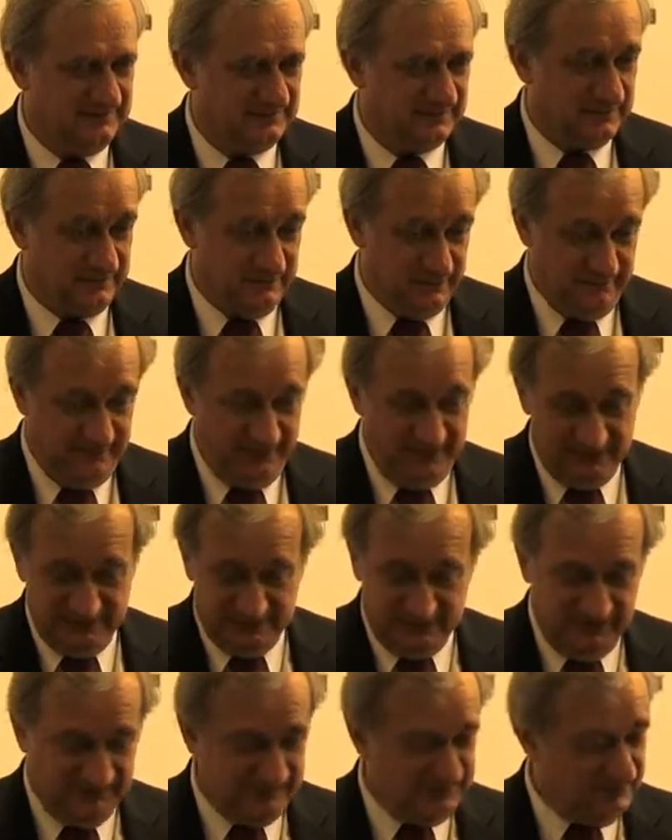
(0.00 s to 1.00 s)
So there
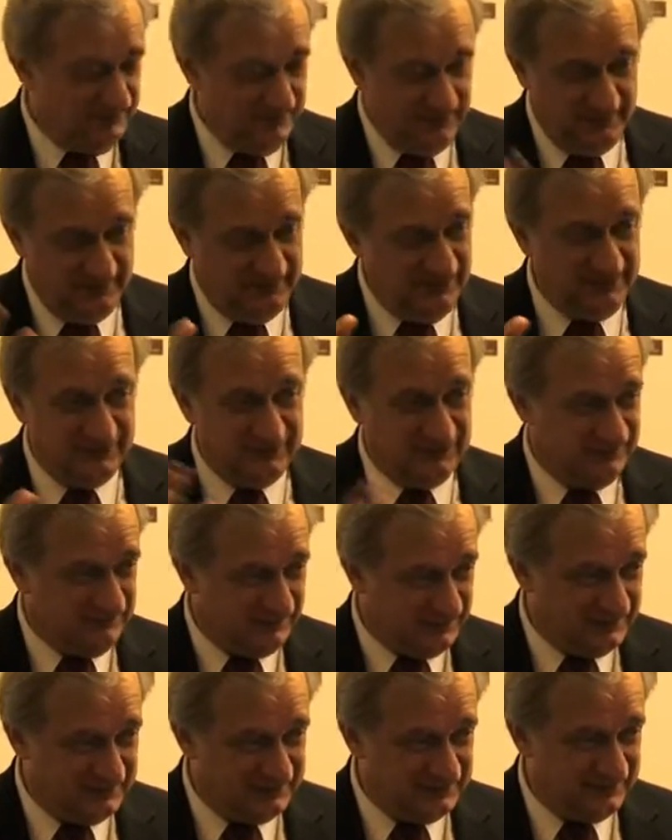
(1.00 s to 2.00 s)
seems to be a big
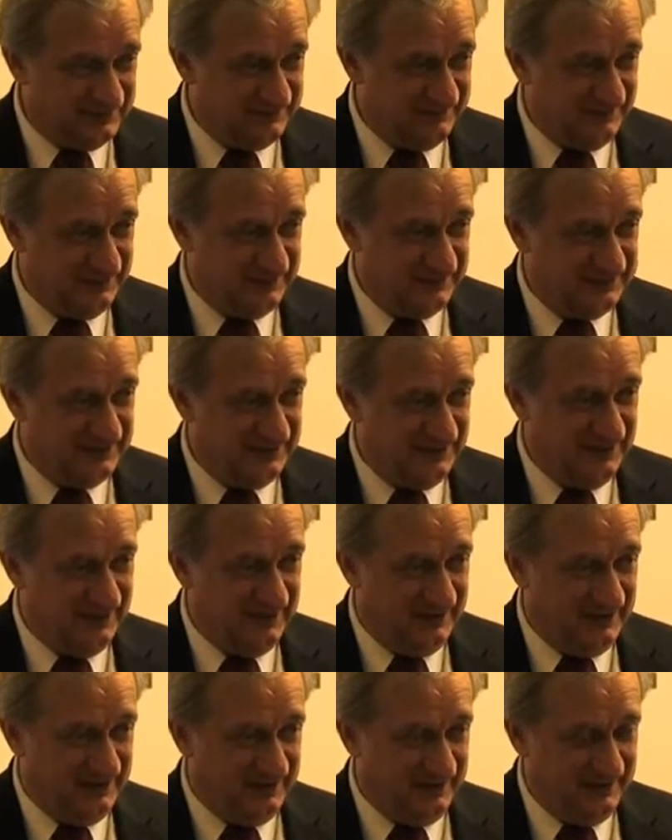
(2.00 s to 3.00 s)
difference, but
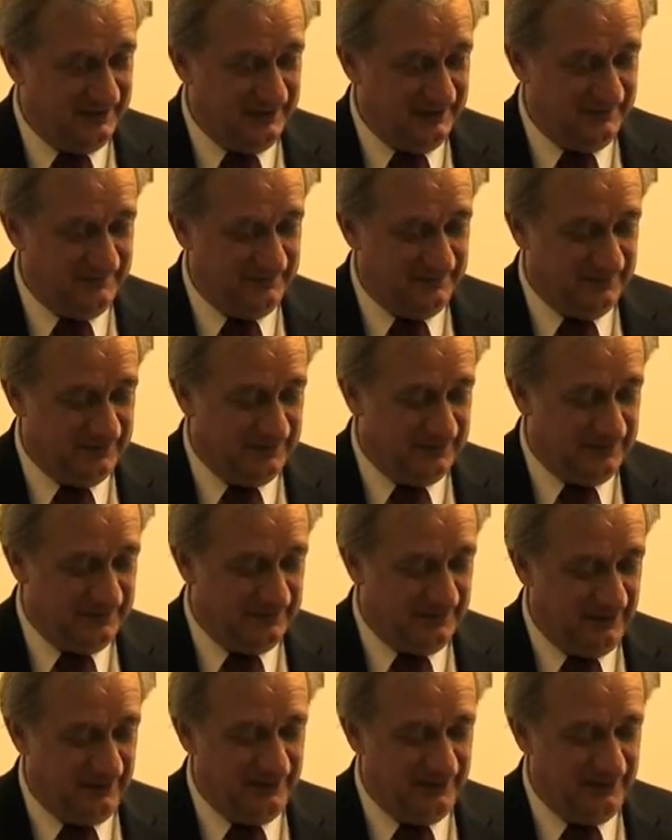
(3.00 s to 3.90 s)
now